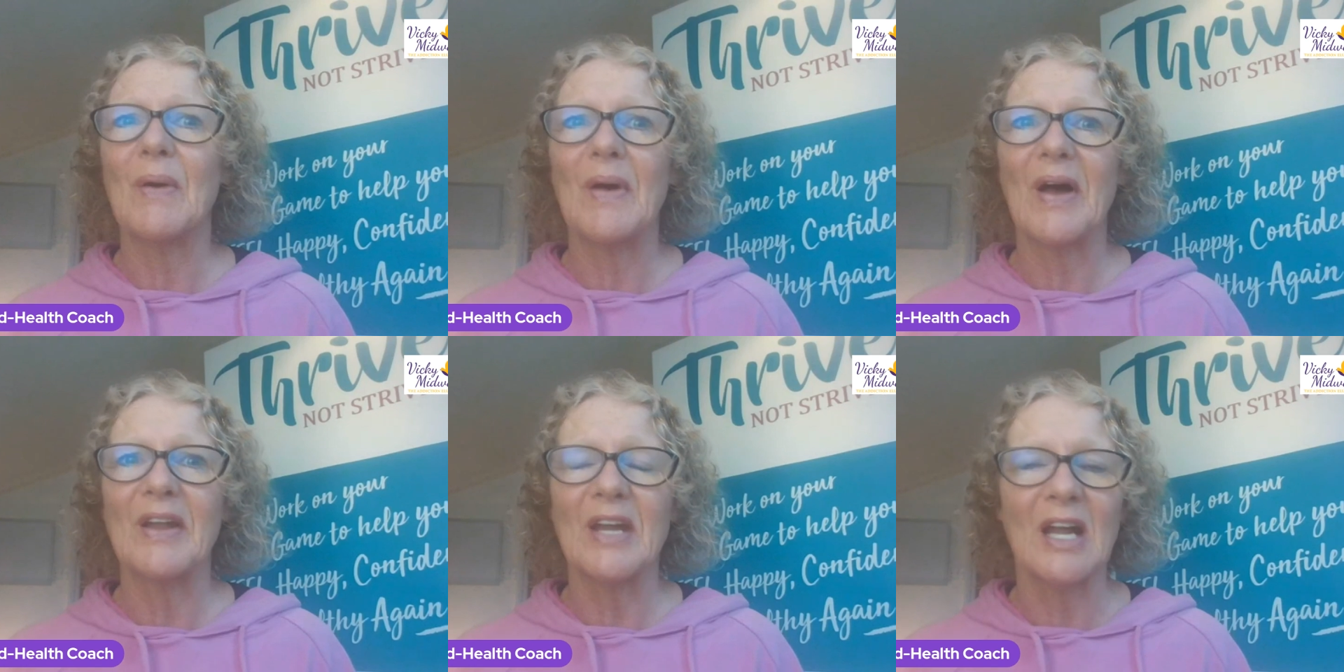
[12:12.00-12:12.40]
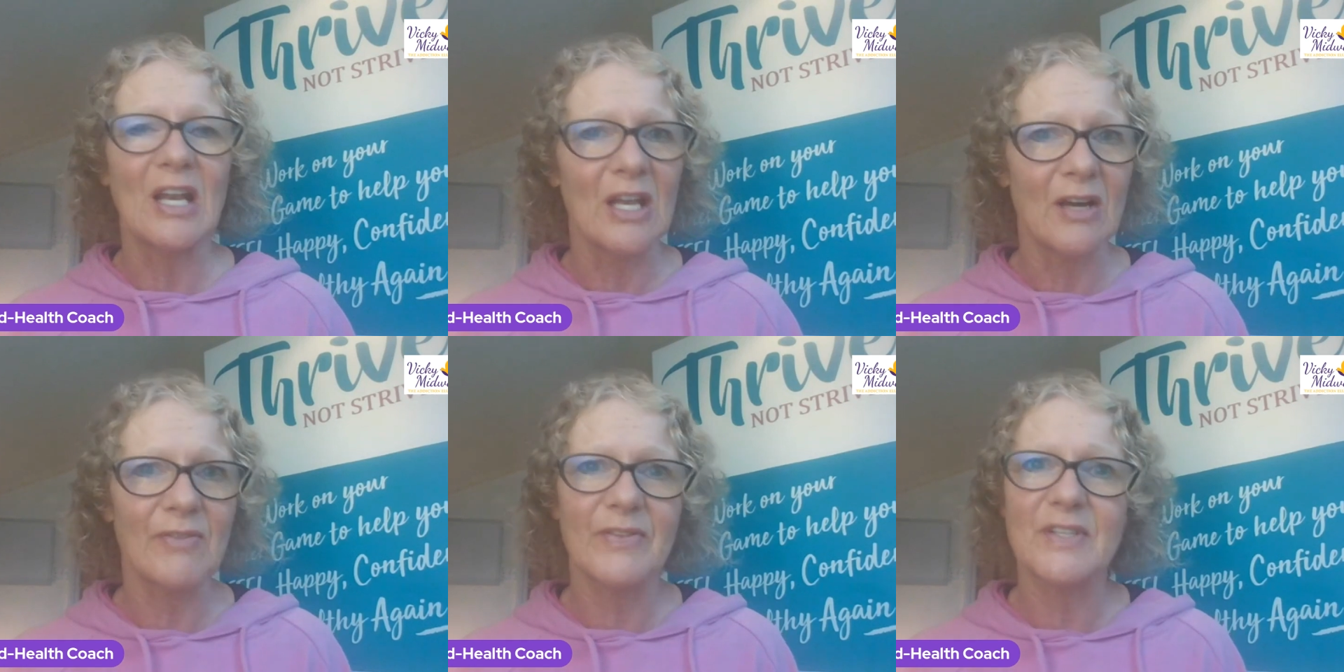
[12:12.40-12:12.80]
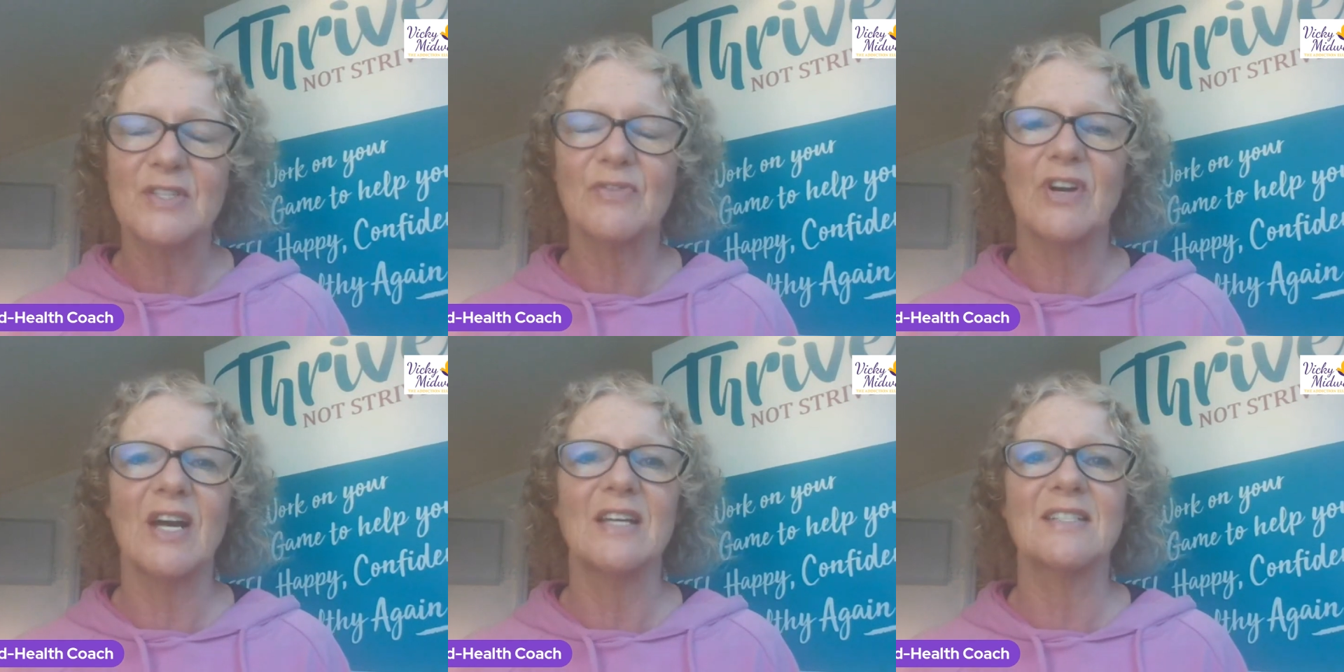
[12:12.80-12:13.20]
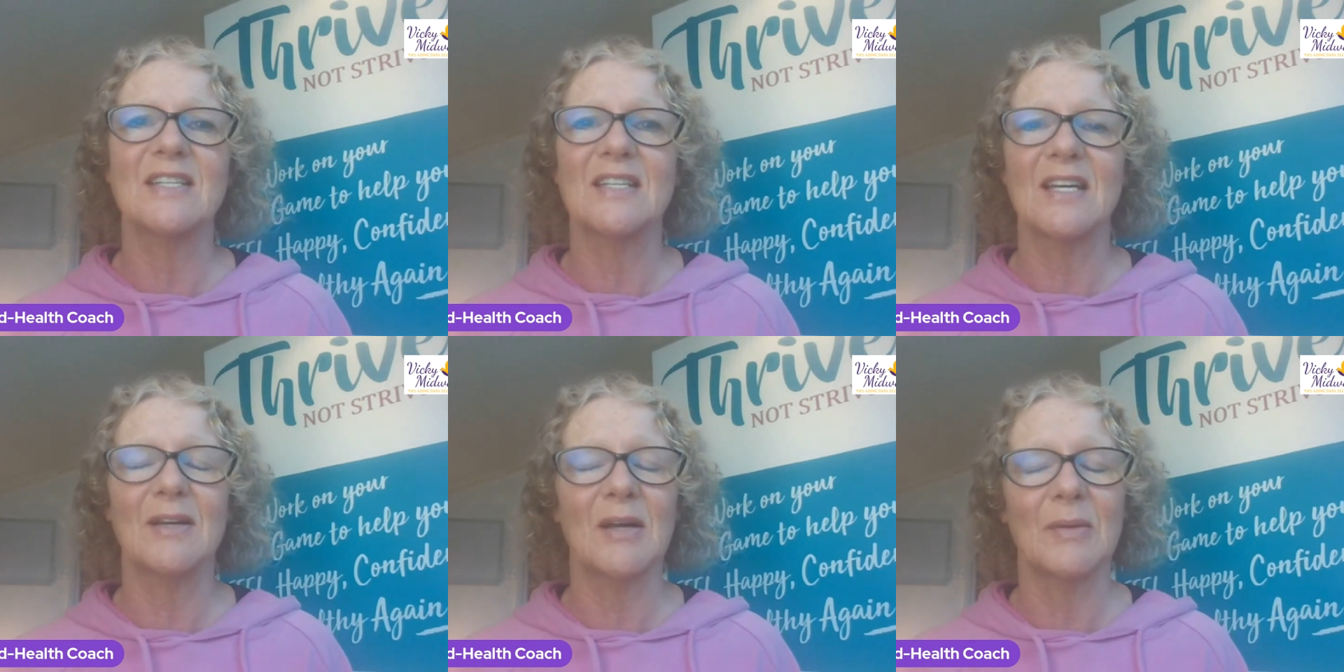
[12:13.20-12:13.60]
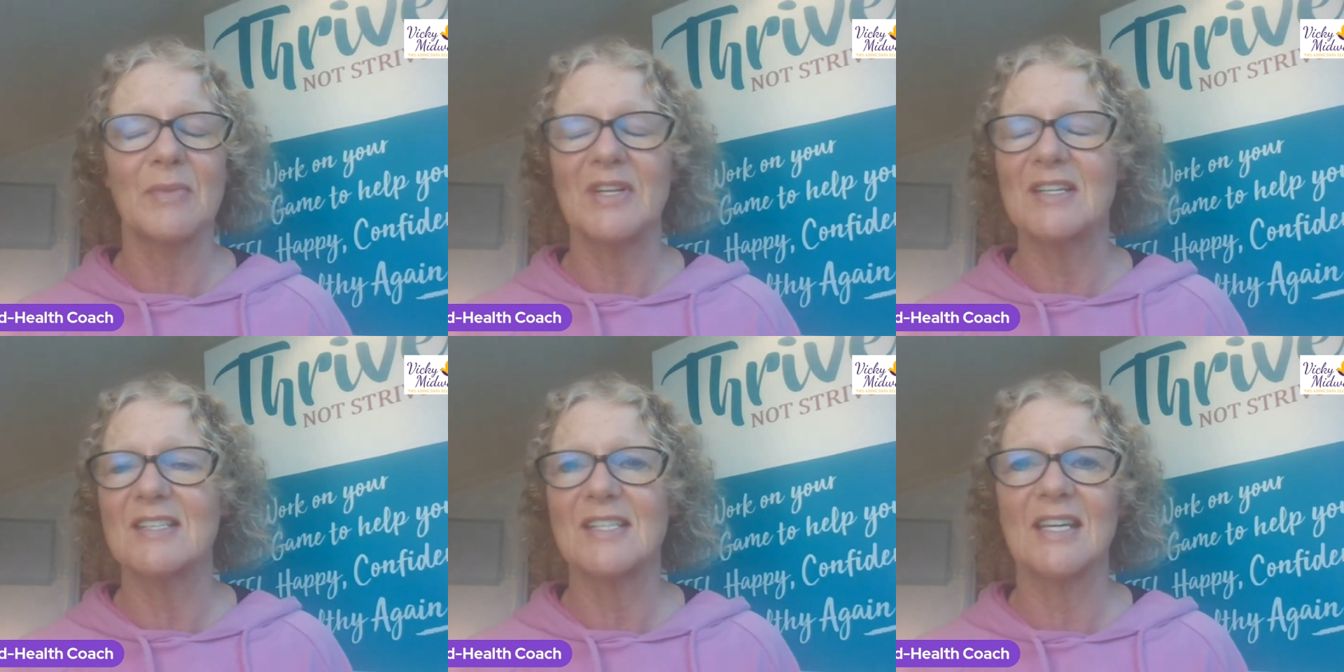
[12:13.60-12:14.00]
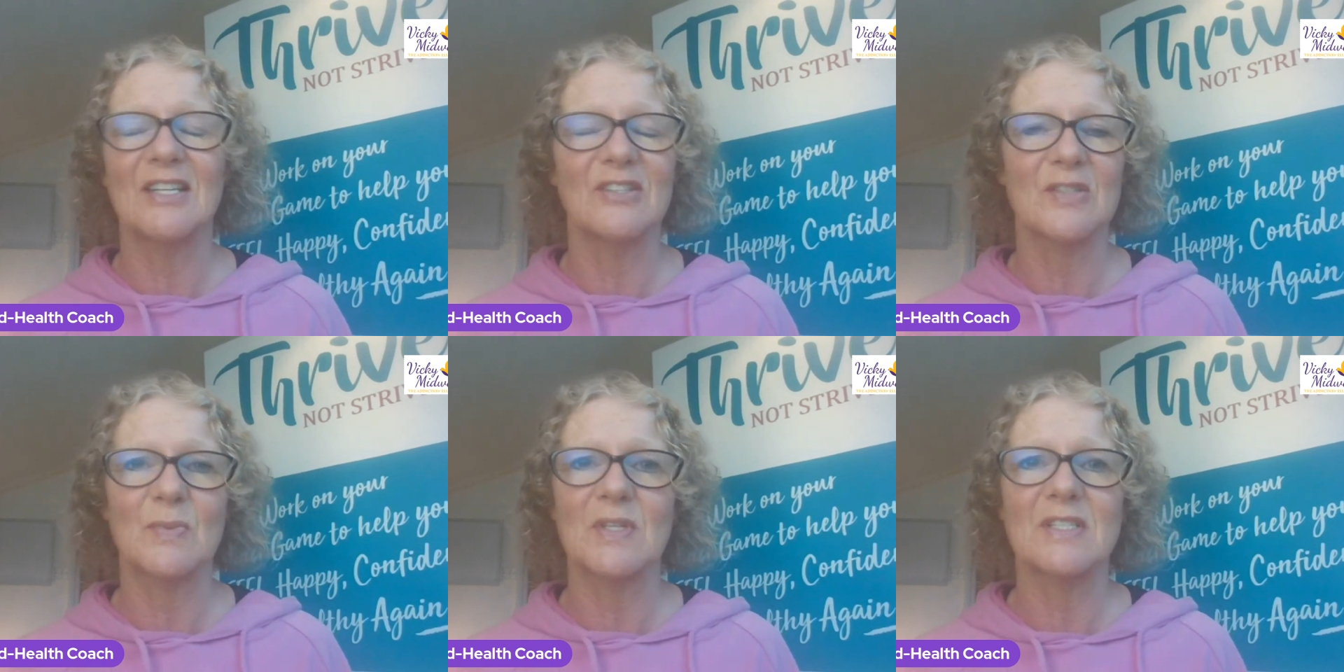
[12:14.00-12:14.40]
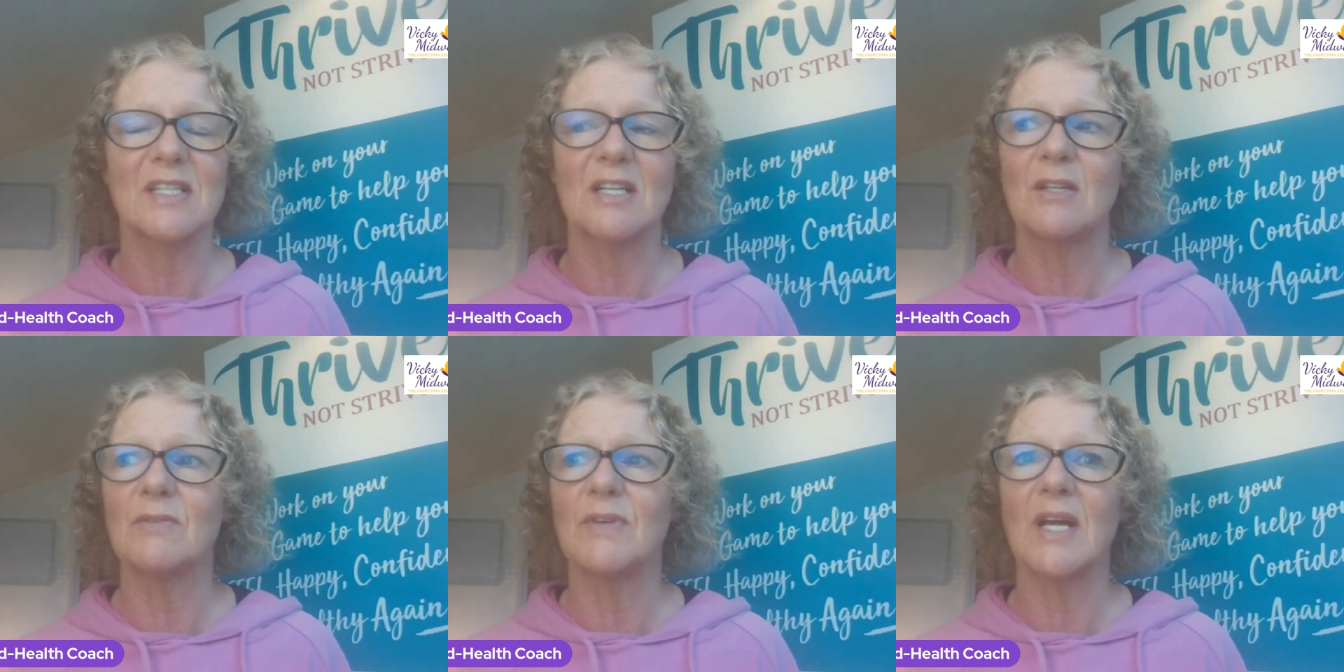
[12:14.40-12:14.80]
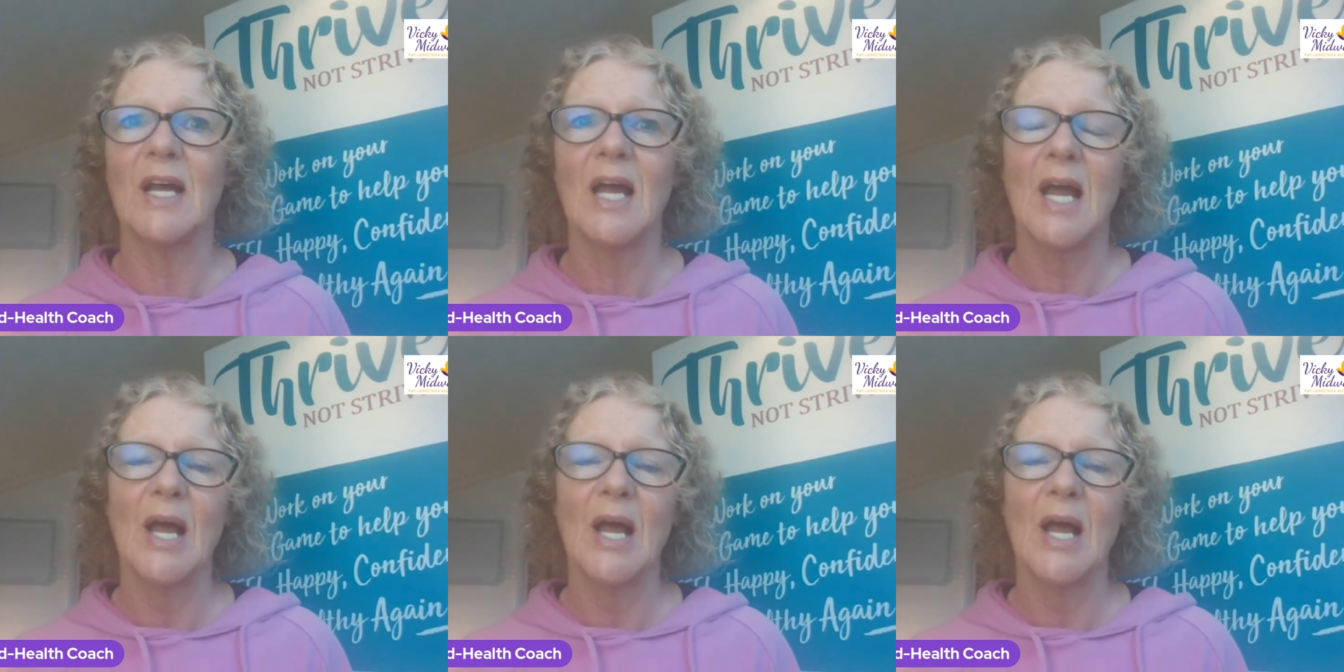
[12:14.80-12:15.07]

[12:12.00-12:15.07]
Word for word: and I love this phrase, and I'm going to say it just because I love it.